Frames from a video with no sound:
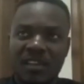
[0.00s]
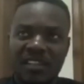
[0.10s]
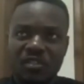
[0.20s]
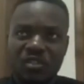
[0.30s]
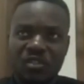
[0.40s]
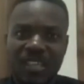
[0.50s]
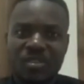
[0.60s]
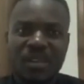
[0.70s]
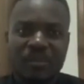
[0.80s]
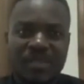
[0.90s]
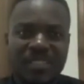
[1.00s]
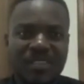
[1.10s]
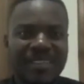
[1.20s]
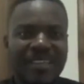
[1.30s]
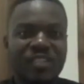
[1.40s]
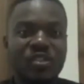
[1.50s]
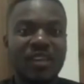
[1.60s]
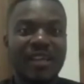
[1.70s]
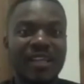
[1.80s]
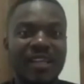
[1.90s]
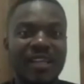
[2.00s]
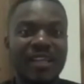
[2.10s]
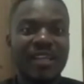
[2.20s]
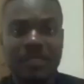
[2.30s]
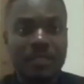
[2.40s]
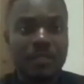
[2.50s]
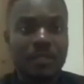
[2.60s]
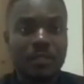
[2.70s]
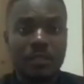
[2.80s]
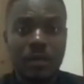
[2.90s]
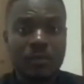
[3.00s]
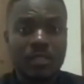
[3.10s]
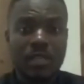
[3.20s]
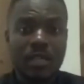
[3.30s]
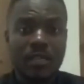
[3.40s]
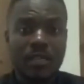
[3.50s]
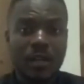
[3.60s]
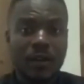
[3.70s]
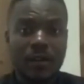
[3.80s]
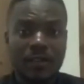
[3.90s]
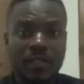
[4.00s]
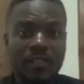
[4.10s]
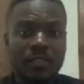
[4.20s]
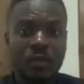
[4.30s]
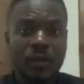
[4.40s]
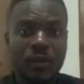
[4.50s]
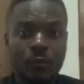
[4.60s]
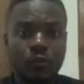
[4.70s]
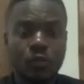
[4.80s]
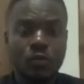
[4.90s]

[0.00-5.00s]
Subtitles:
you get to the middle and then you let go of it, that means that the character did not help you.